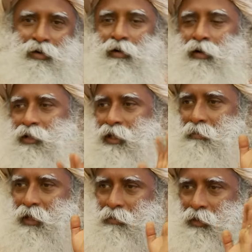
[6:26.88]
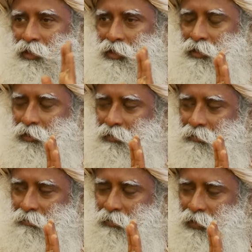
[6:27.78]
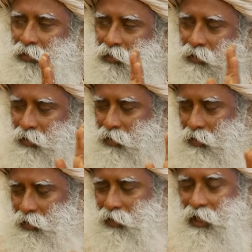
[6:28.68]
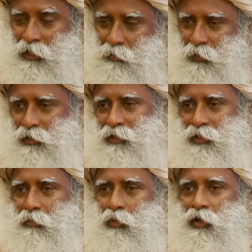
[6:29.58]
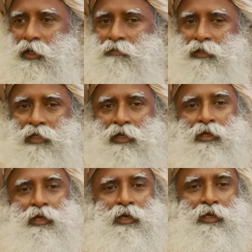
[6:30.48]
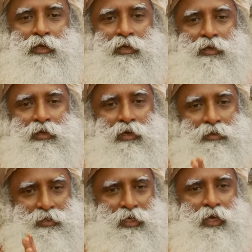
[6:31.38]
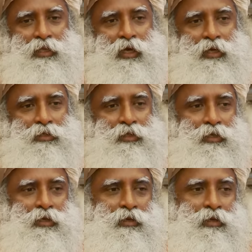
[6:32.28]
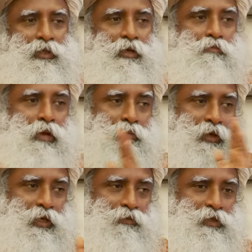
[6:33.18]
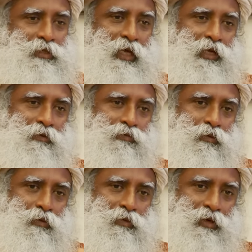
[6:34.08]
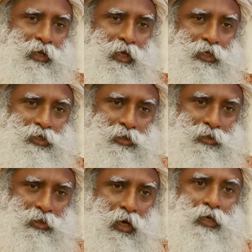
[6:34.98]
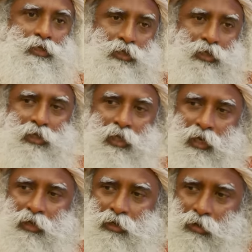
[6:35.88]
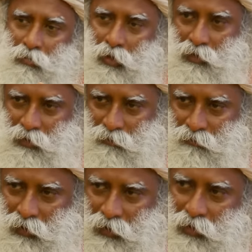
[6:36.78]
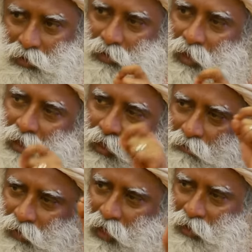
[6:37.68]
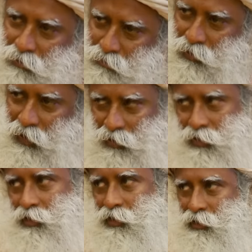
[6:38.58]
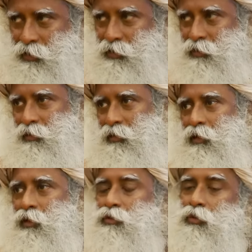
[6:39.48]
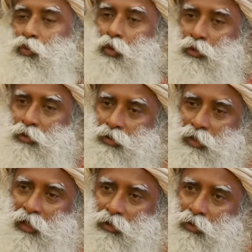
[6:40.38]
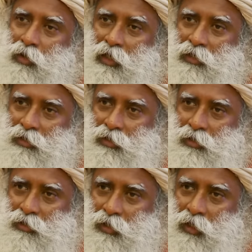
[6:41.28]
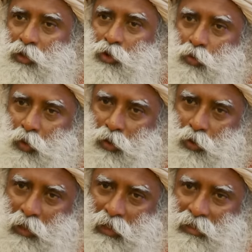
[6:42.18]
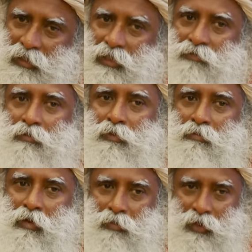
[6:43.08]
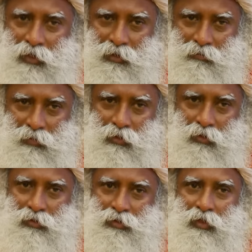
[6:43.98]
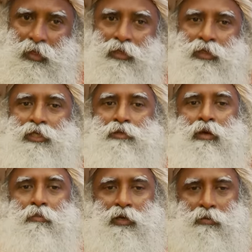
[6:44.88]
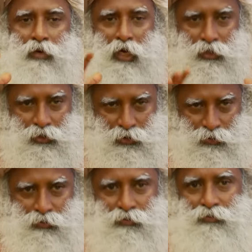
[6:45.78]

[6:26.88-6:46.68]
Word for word: or there are many, many uh, aspects in the body which clearly say that the memory of these eighty-four creations are still there in your body. It is there in every atom in the existence. So what you're trying to cleanse is, you want to cleanse it from the memory because this memory binds you.